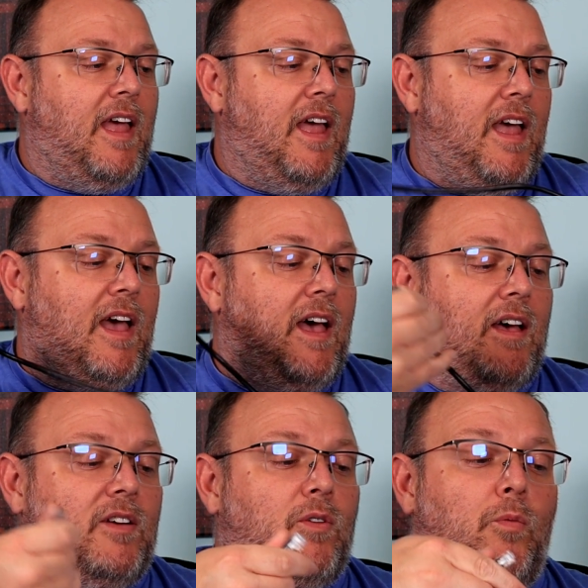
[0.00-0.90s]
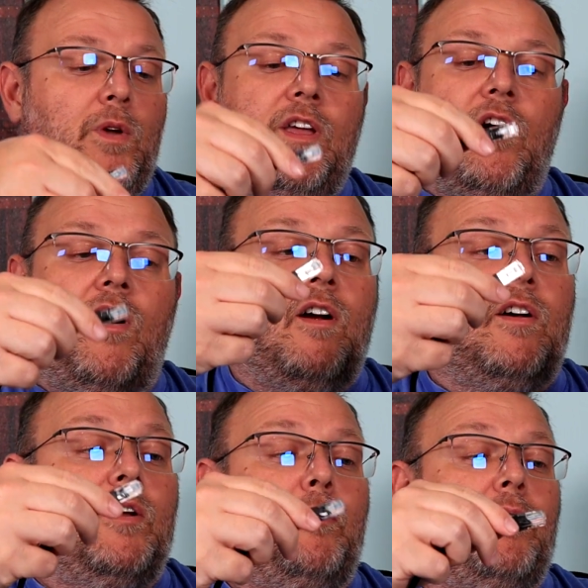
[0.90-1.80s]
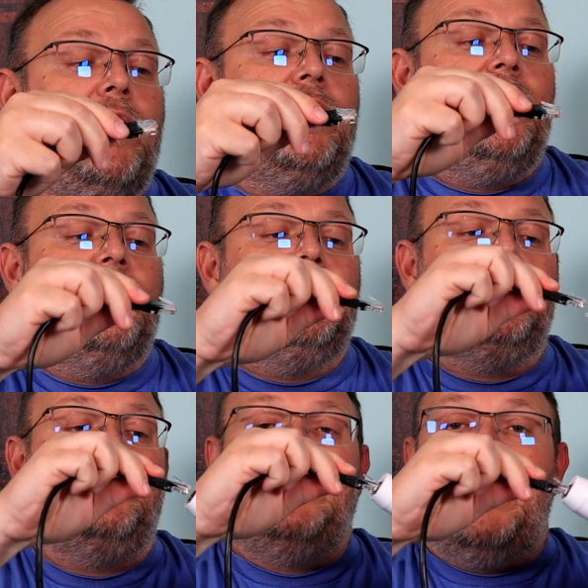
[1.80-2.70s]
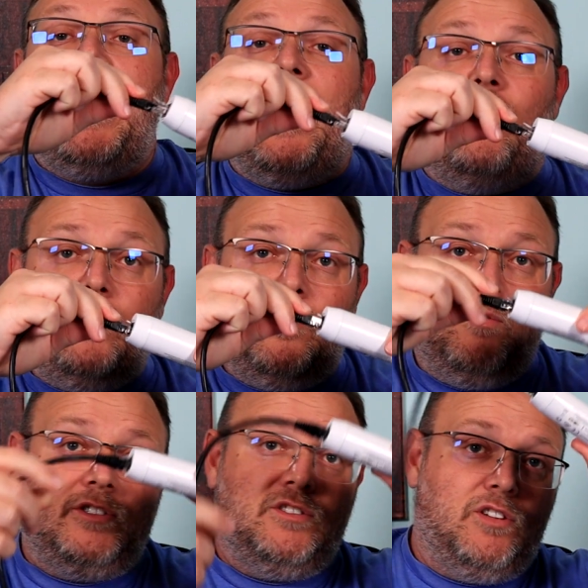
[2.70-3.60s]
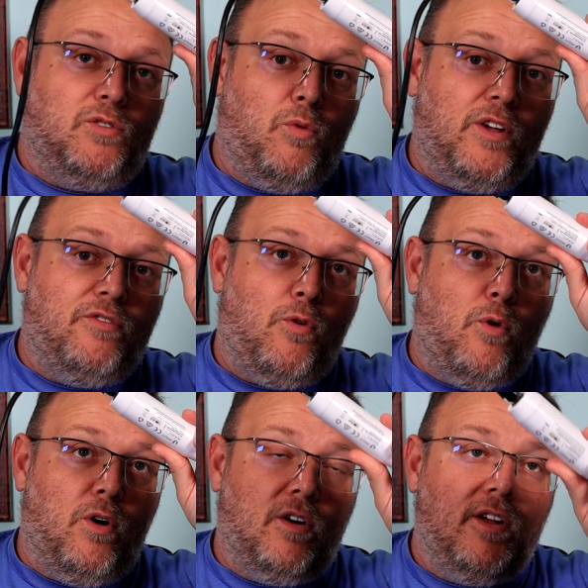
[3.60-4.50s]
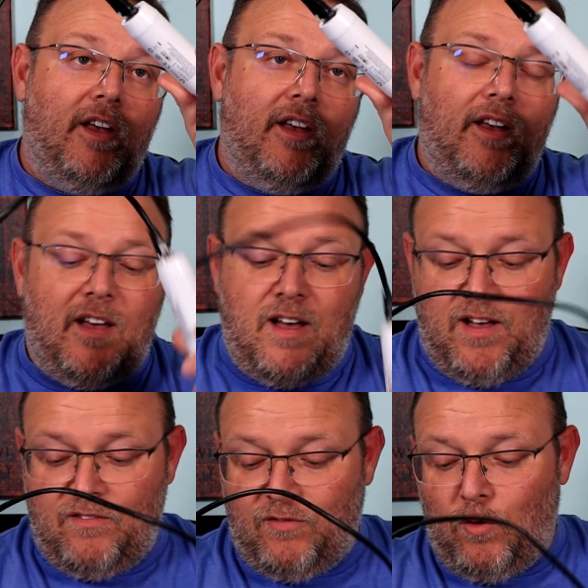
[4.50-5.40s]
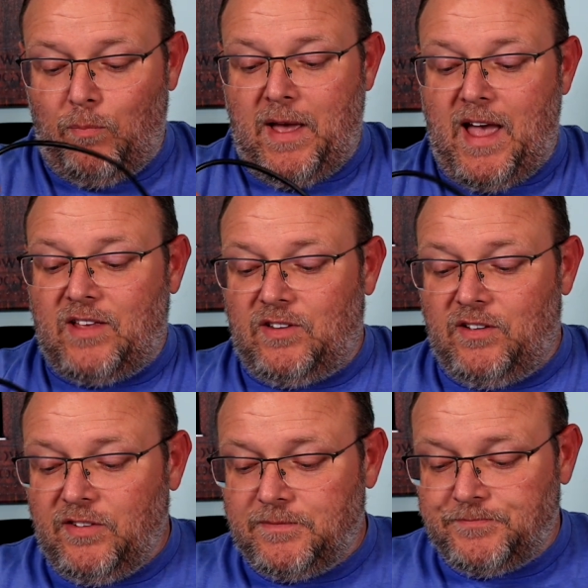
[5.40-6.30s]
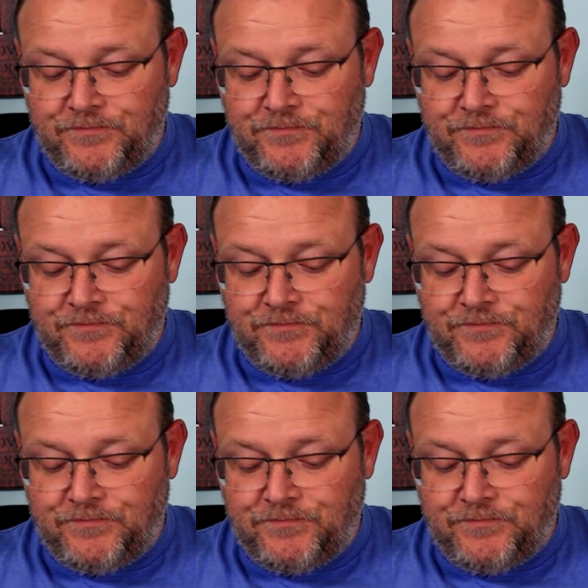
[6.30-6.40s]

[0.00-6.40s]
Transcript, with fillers: and we are going to plug into the out, which is the twenty-four uh, volt passive.